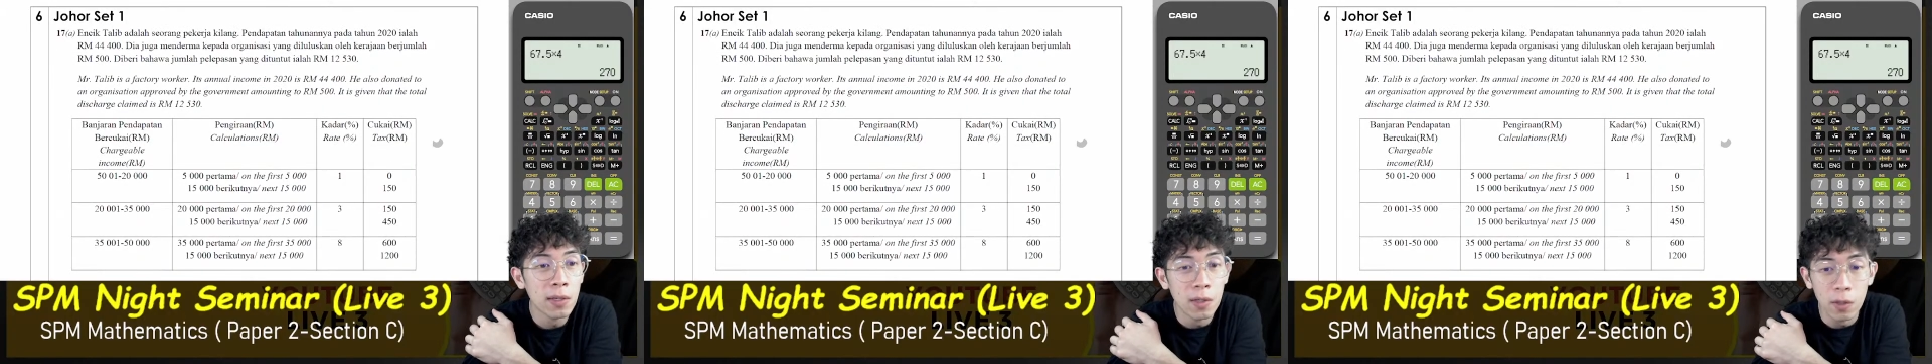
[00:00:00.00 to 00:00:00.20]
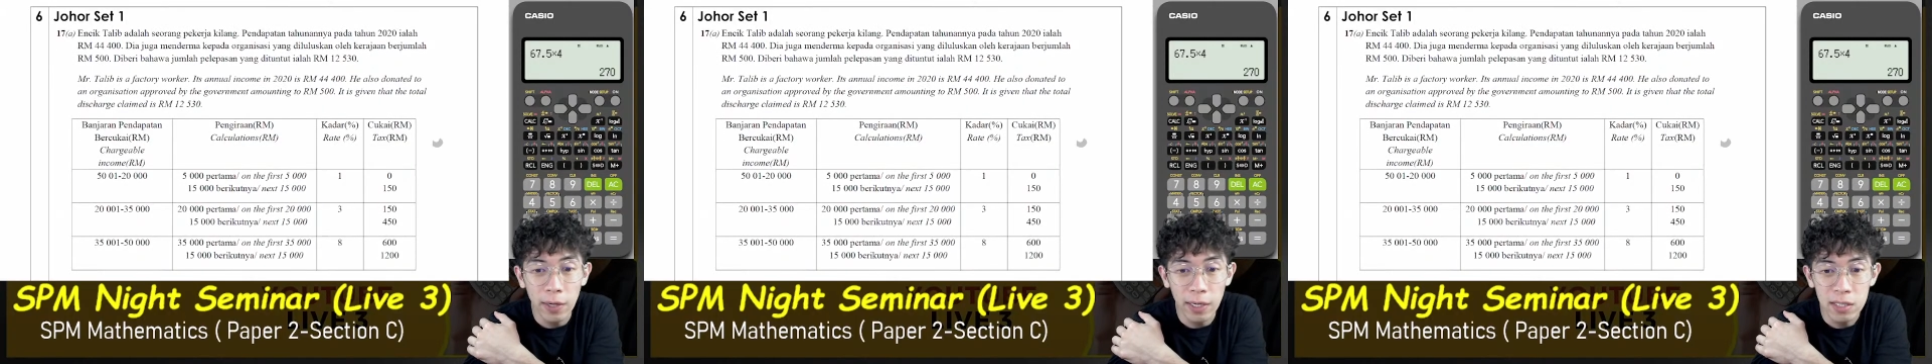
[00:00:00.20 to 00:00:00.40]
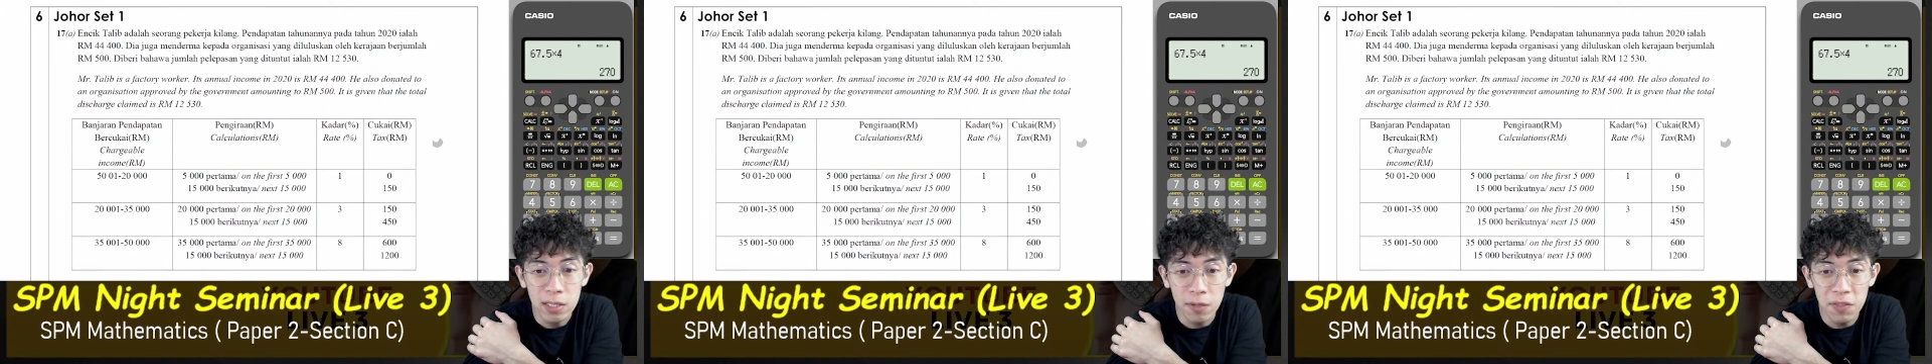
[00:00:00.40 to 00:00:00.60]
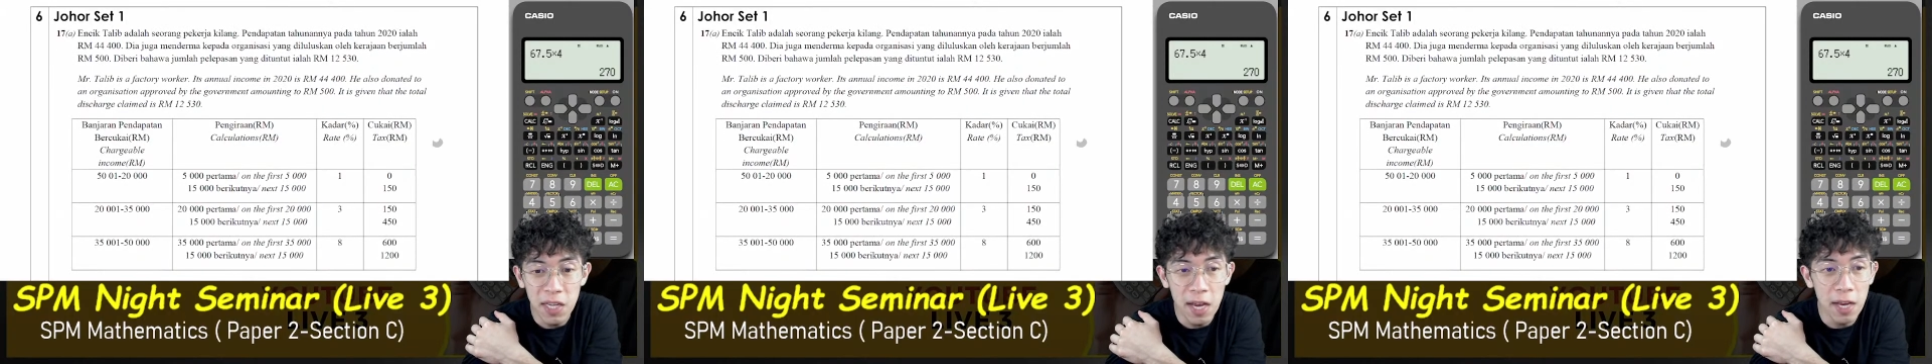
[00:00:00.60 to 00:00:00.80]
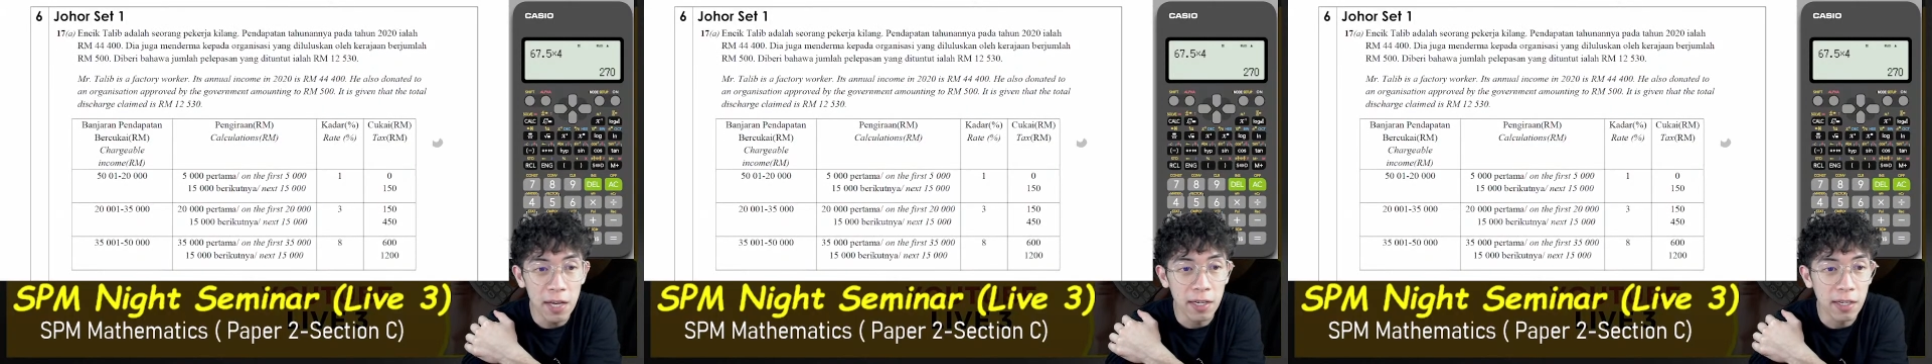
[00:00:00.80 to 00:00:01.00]
Okay,
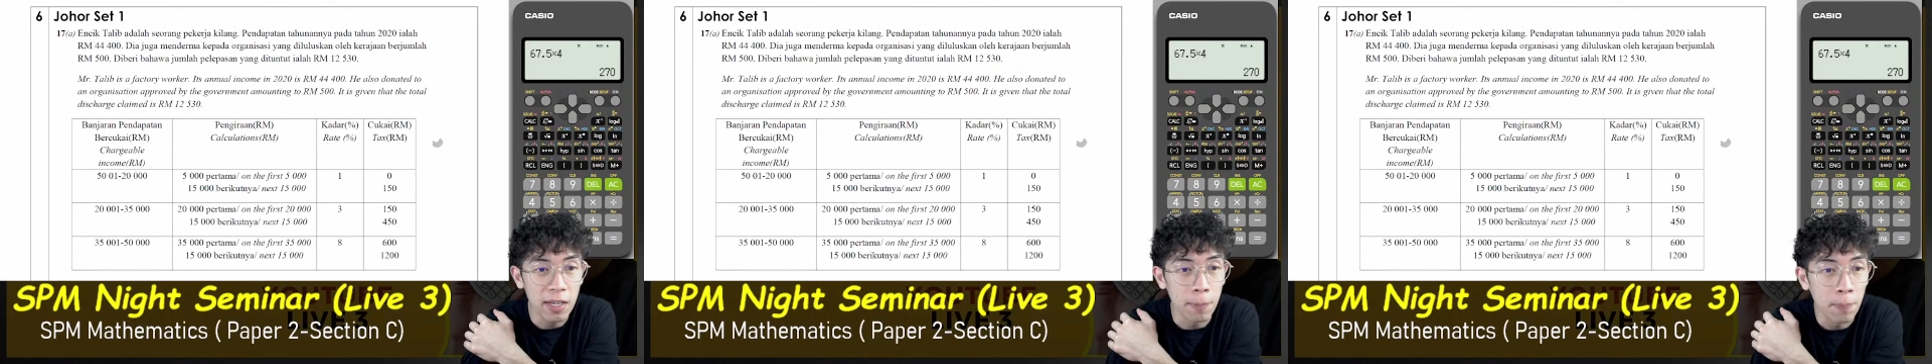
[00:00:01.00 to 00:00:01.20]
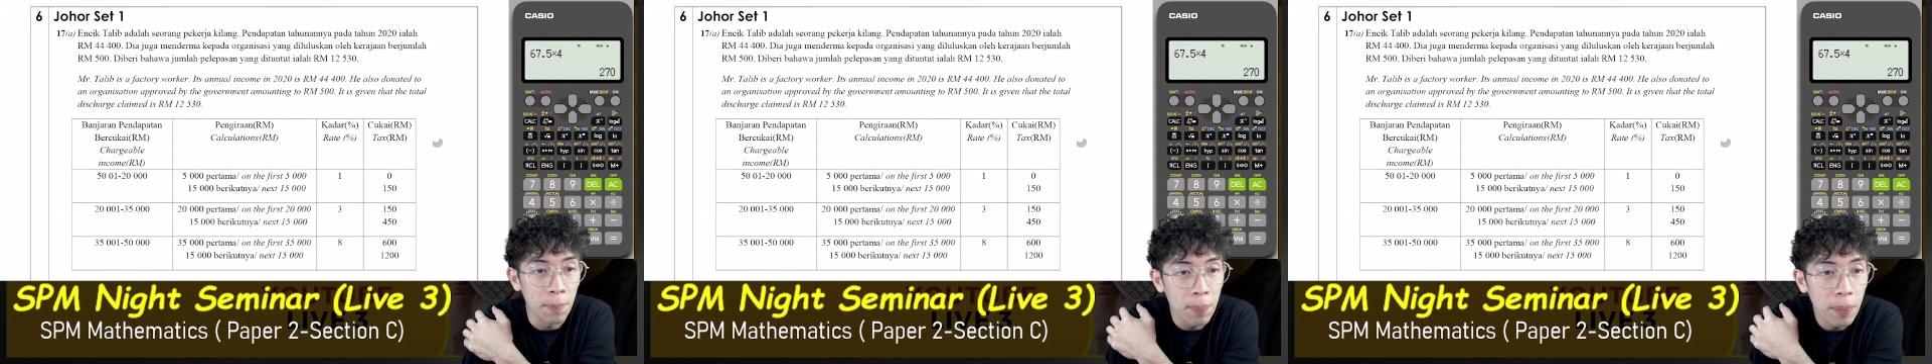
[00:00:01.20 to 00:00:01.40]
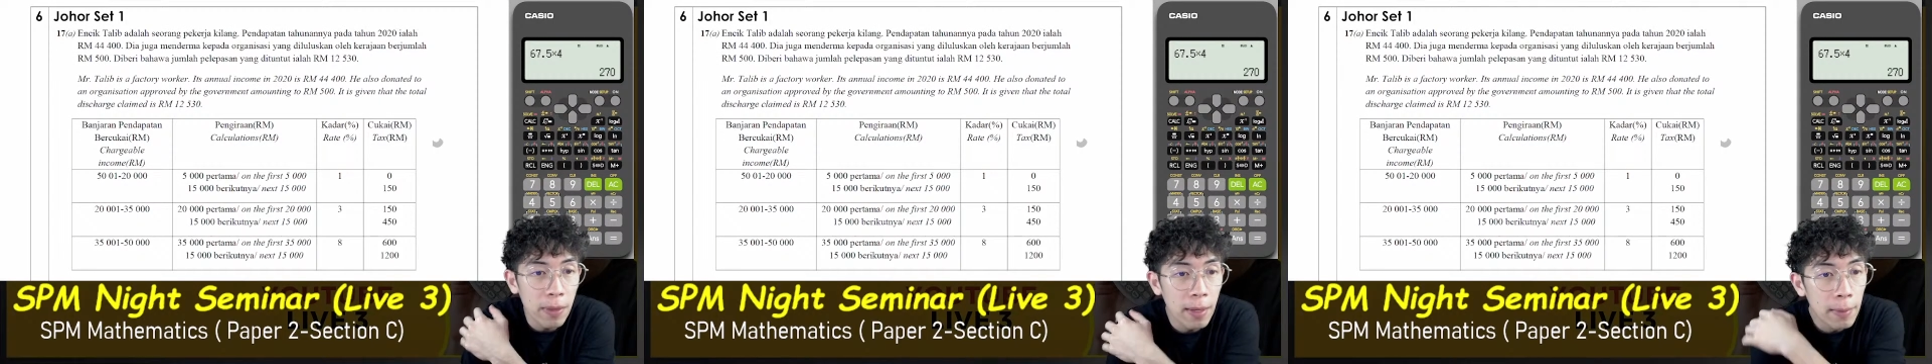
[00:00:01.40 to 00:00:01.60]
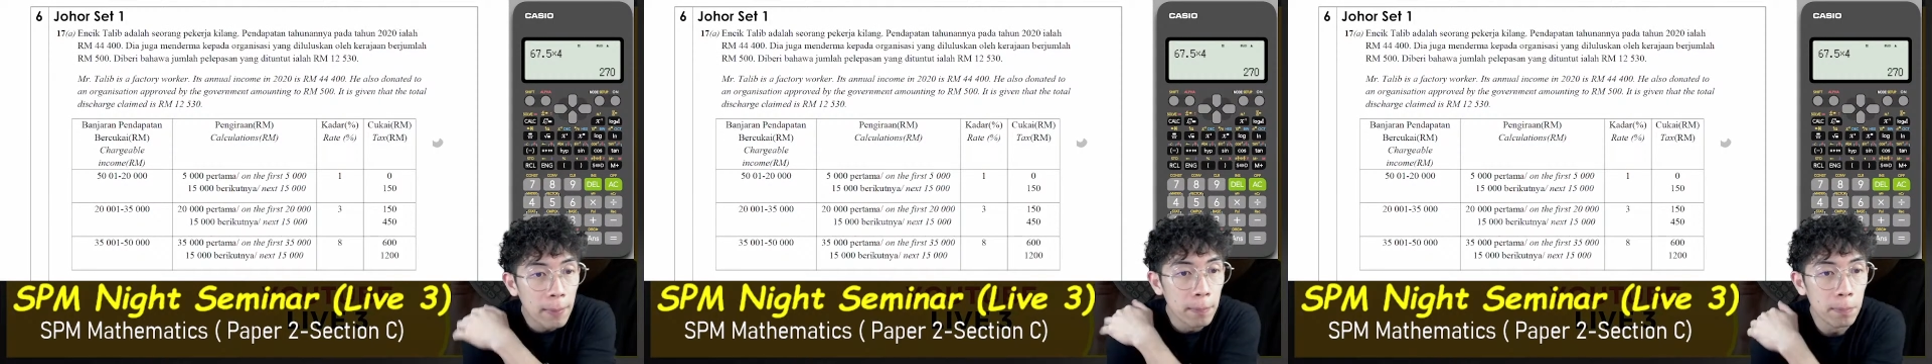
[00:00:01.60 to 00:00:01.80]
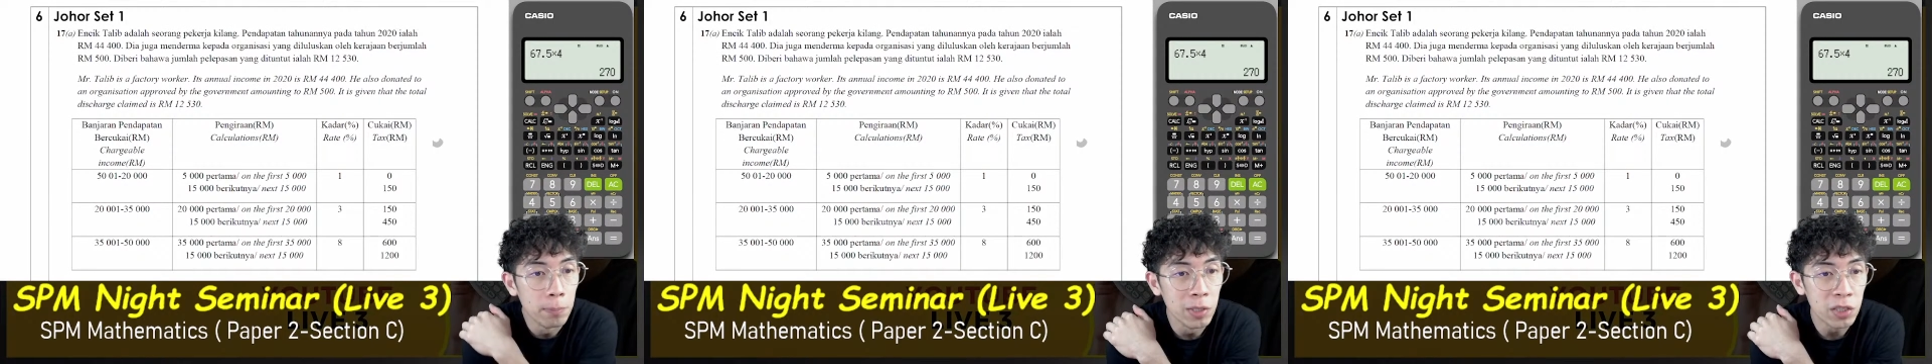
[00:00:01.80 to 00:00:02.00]
70A, come.
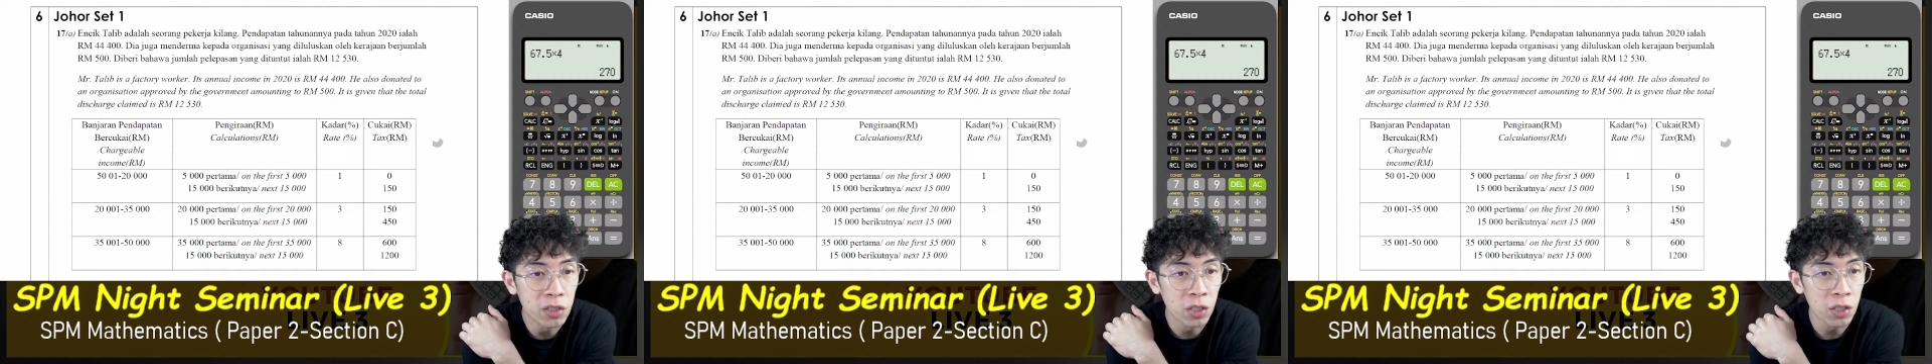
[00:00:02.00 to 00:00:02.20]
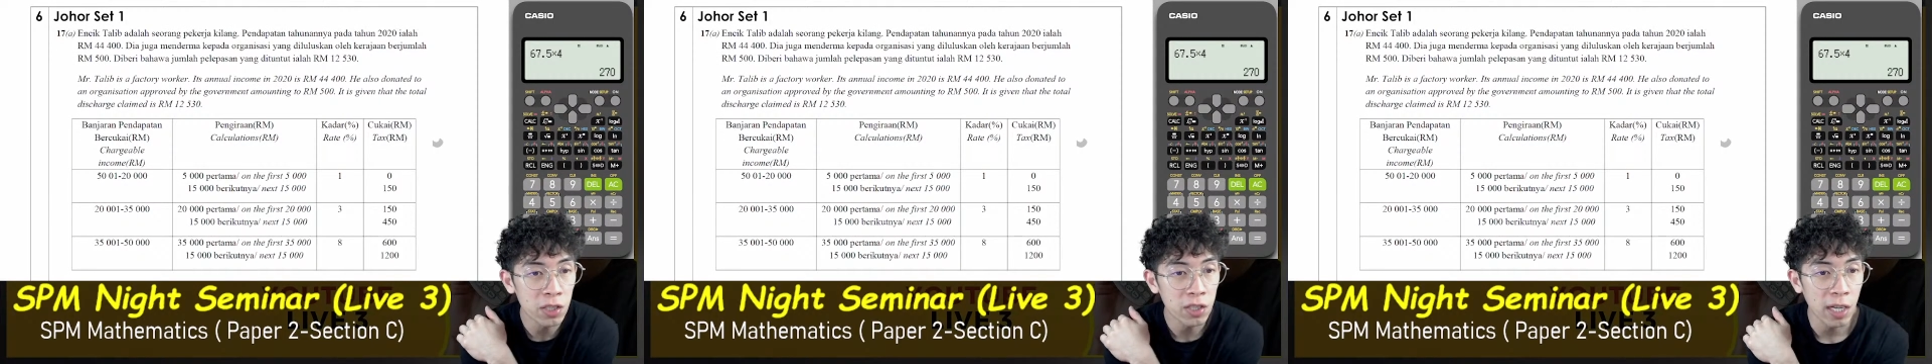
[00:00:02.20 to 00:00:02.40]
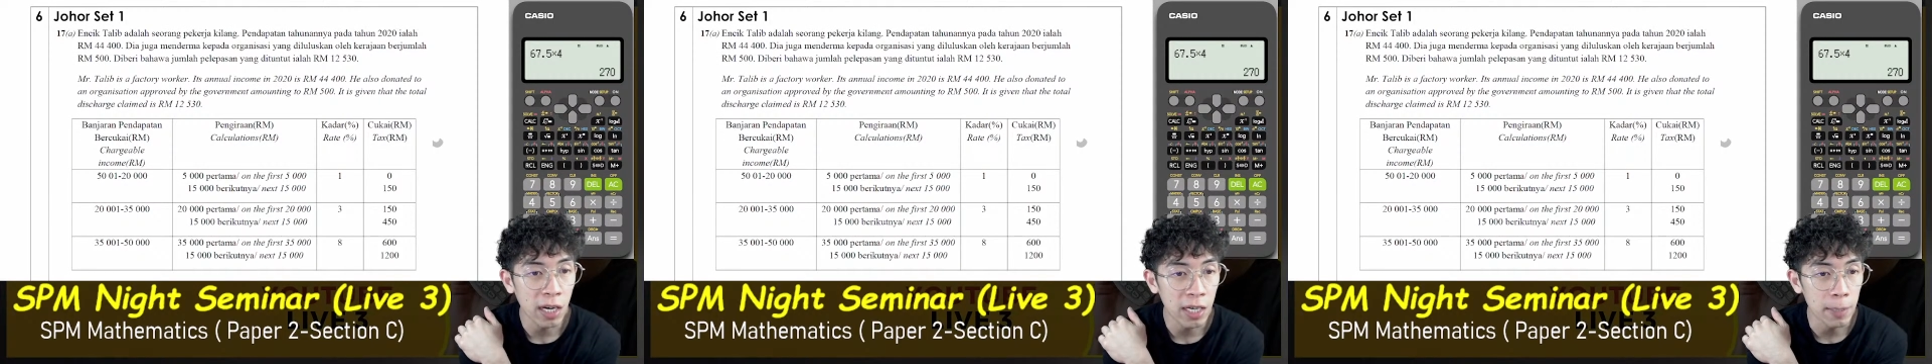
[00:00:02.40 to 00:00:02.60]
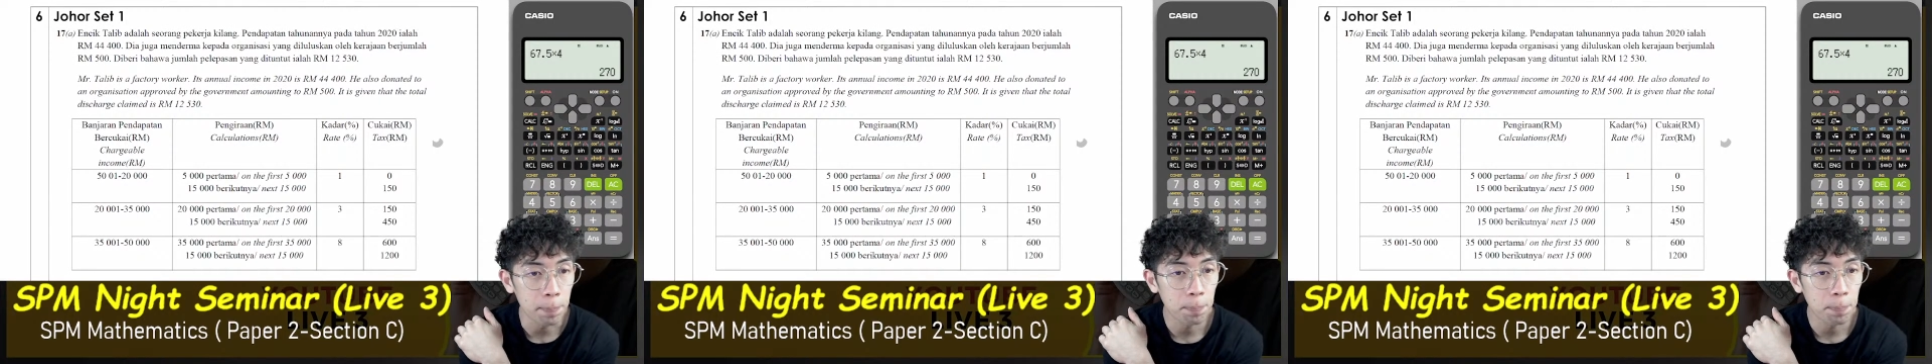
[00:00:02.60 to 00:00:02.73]
Mr. Talib